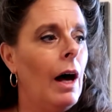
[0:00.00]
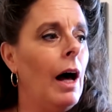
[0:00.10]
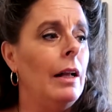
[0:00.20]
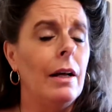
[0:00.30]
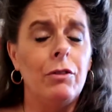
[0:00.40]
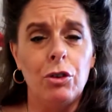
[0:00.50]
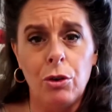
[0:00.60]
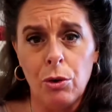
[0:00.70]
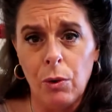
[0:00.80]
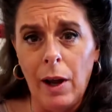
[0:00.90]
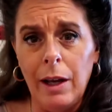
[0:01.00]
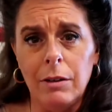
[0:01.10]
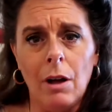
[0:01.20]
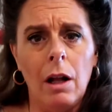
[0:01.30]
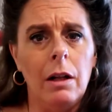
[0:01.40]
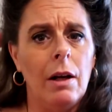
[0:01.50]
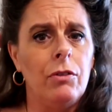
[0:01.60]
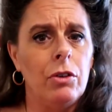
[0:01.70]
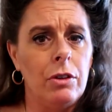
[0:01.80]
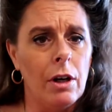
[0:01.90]
I love to create. I love
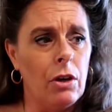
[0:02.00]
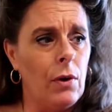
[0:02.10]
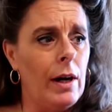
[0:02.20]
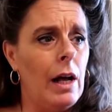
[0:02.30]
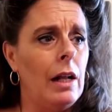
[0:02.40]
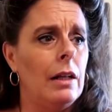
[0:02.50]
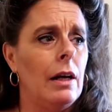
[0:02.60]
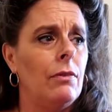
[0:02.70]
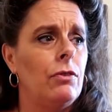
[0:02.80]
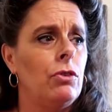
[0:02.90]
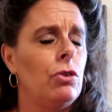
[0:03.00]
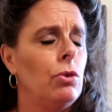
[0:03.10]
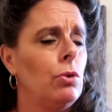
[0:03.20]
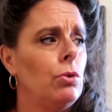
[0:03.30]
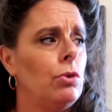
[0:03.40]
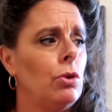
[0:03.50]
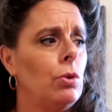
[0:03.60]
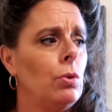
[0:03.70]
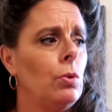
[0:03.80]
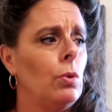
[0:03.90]
to decorate. I love to
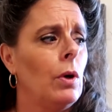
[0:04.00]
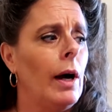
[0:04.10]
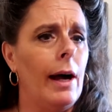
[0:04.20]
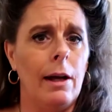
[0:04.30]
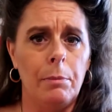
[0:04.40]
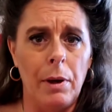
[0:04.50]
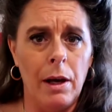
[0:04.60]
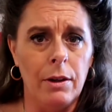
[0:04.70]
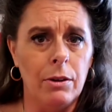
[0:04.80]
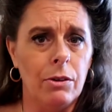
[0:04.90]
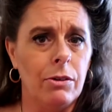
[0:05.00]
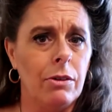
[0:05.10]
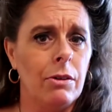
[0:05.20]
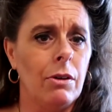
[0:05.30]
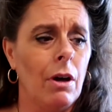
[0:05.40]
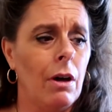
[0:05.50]
help others.